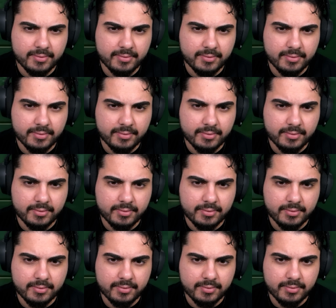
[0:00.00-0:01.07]

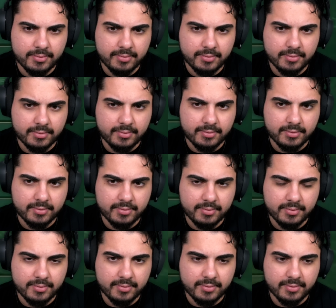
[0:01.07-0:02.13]

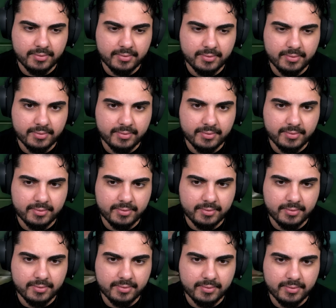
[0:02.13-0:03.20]

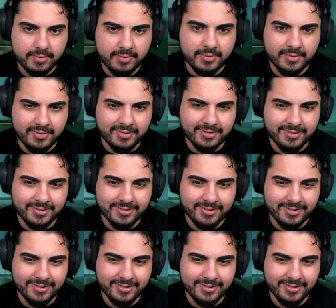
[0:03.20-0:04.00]
No one is speaking in this clip.